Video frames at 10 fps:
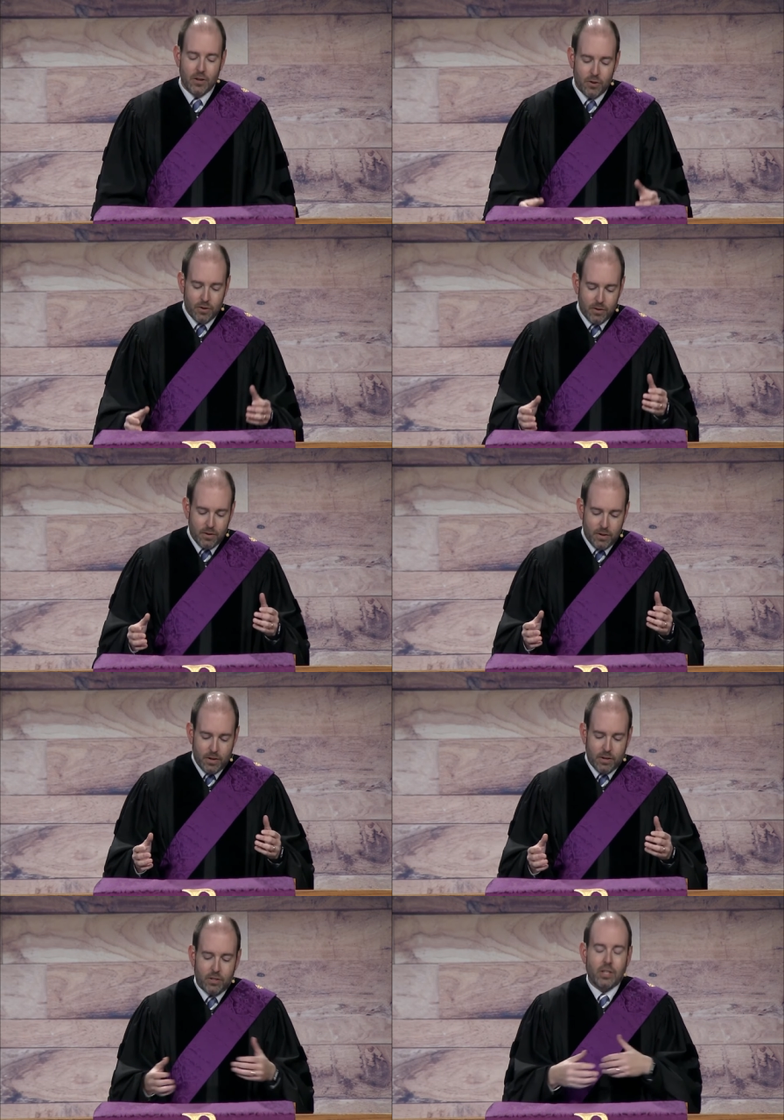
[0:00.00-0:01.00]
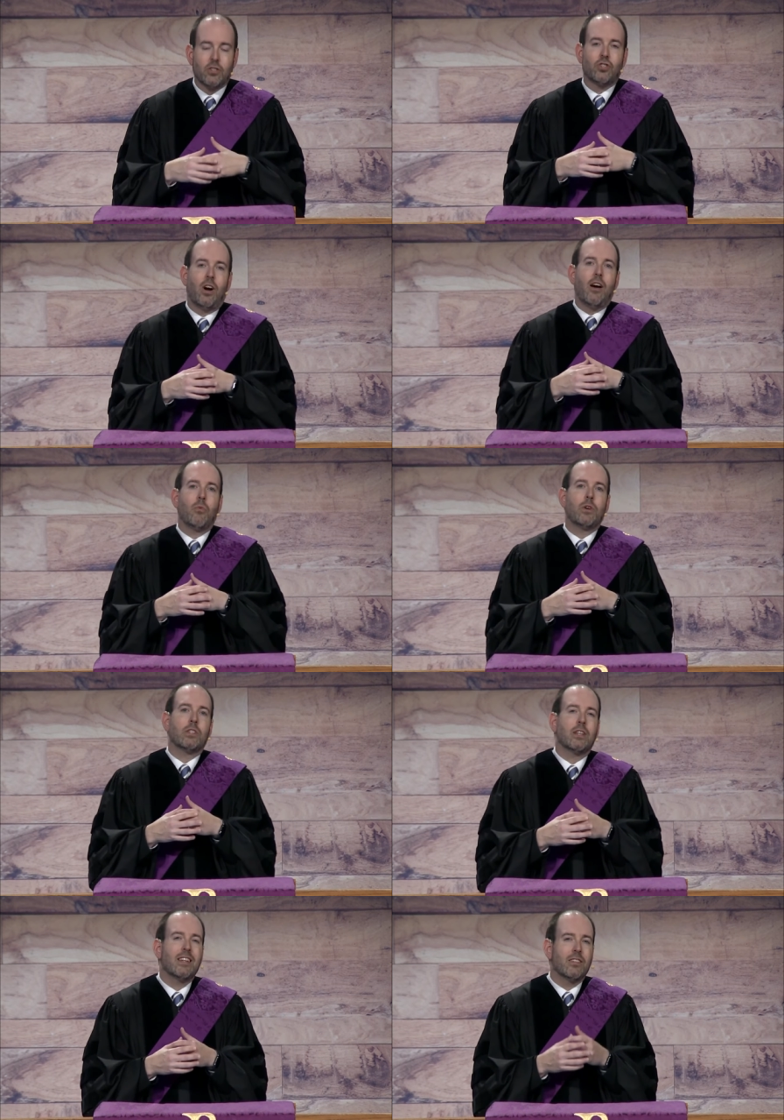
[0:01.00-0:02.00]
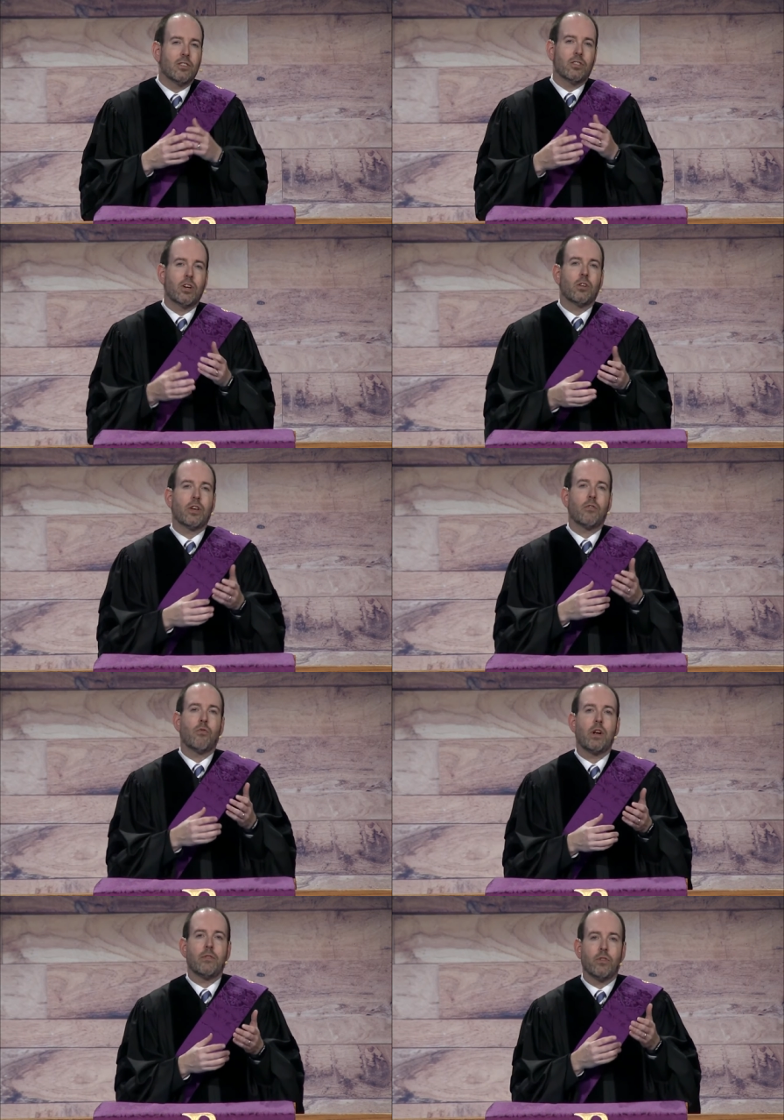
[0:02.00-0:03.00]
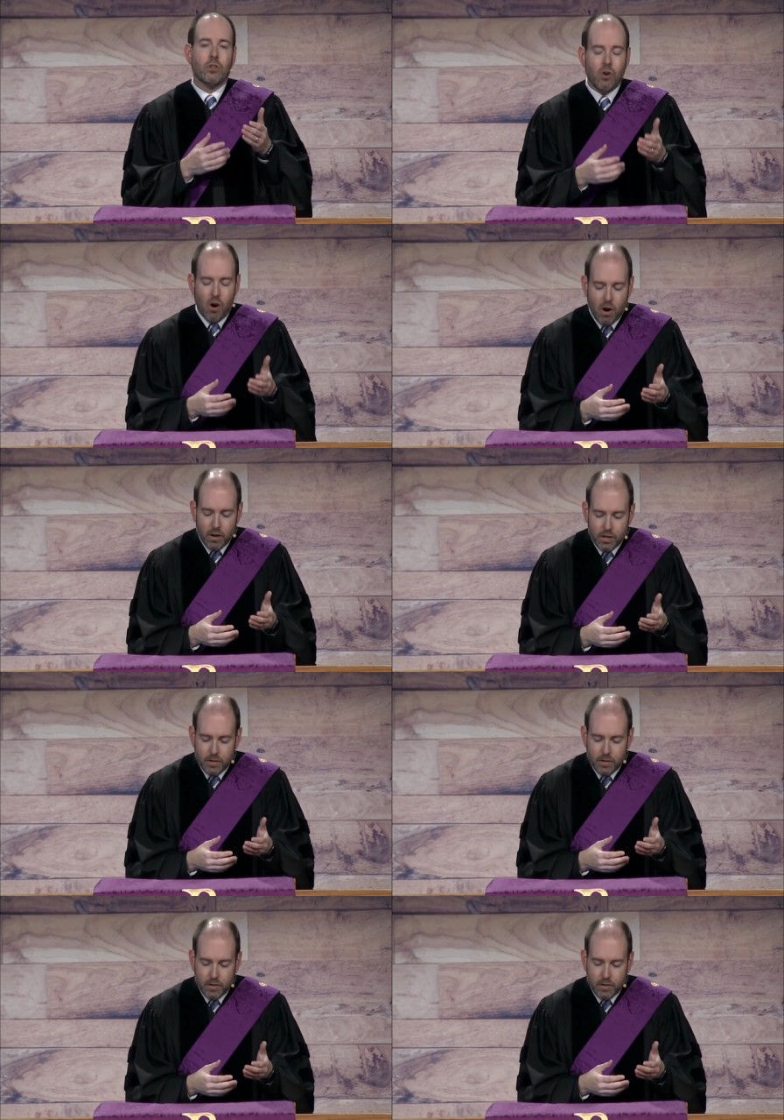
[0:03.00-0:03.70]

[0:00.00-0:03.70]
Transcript: You, see, this child wasn't necessarily afraid of the dark,